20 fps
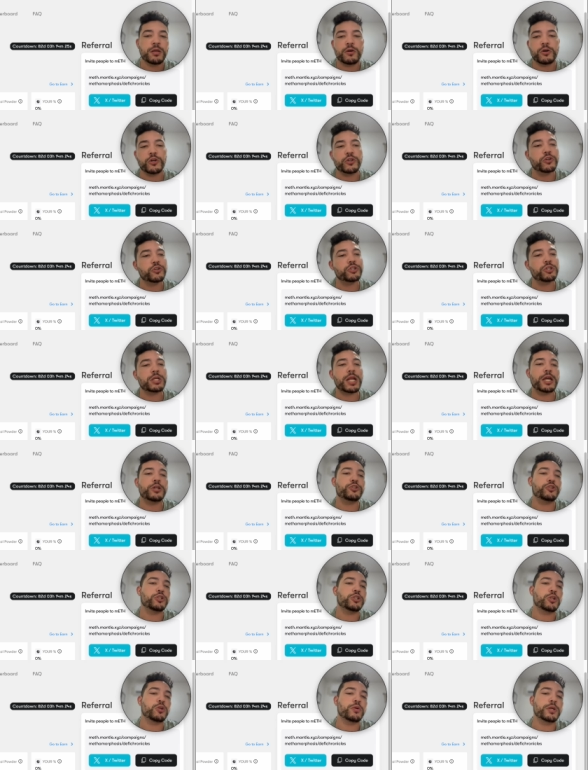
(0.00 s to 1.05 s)
or usually I
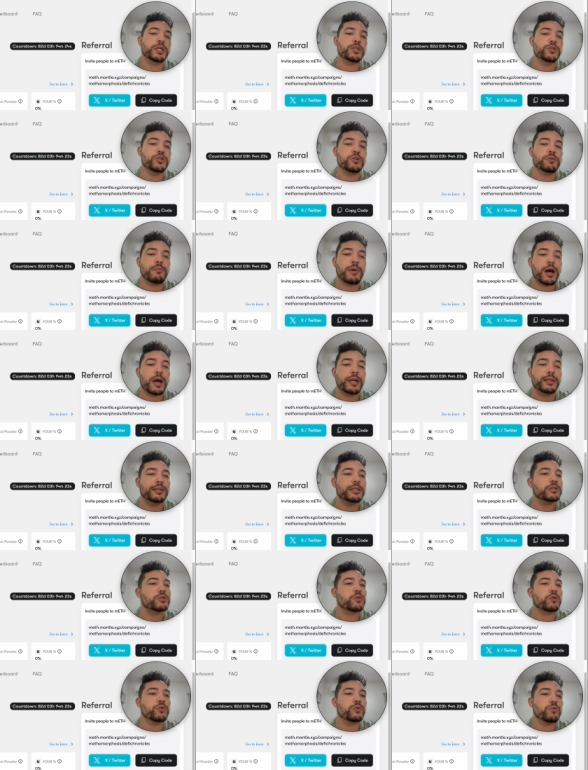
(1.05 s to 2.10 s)
just look into my
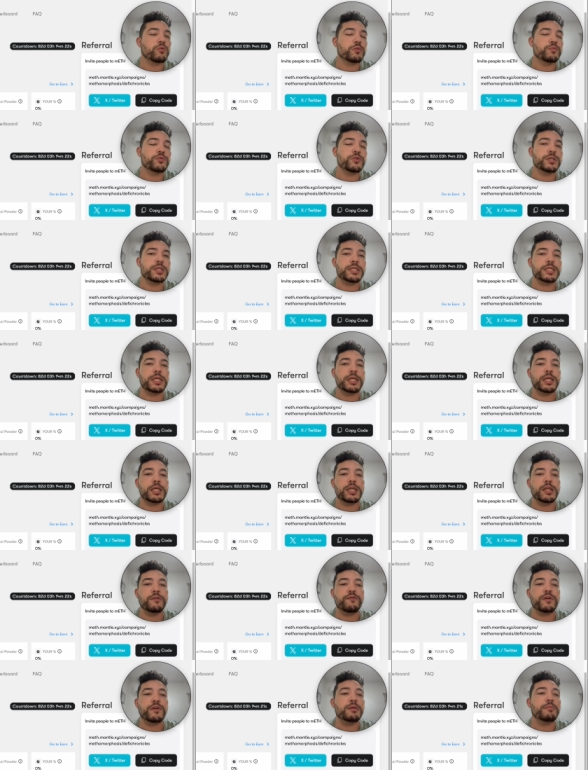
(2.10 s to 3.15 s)
Discord group to see
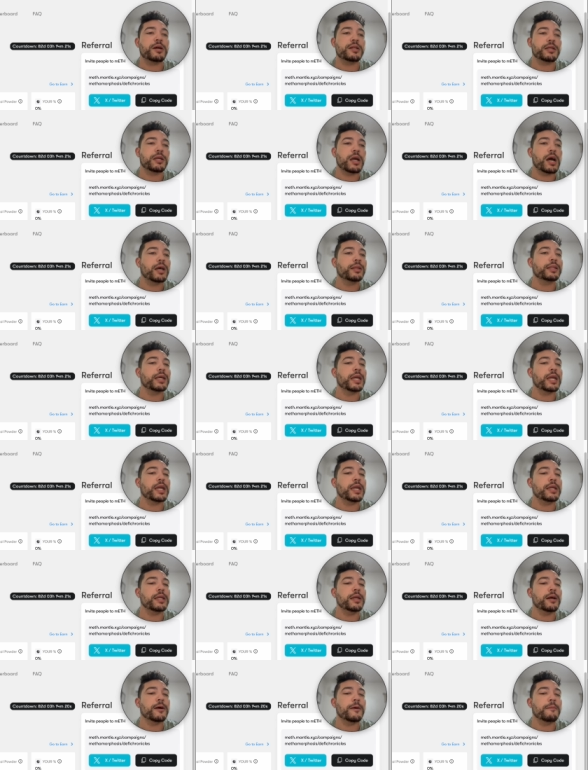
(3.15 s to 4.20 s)
if anybody got
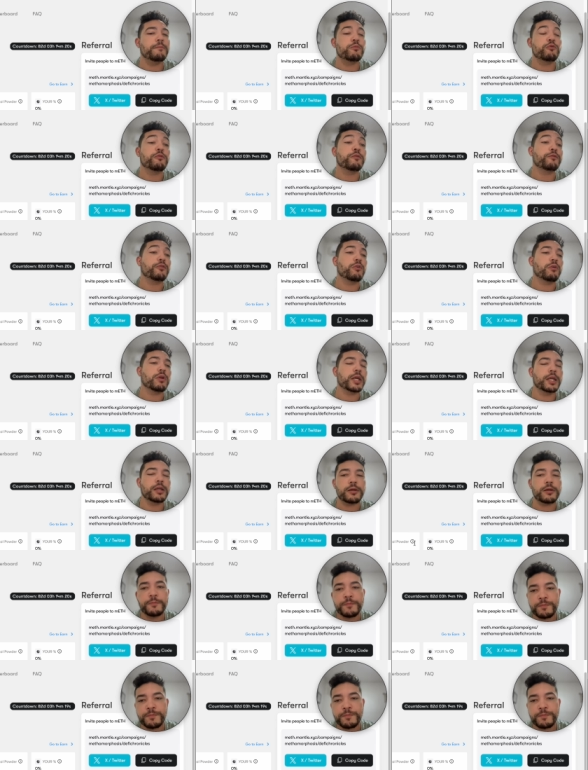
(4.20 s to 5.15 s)
a um, referral link.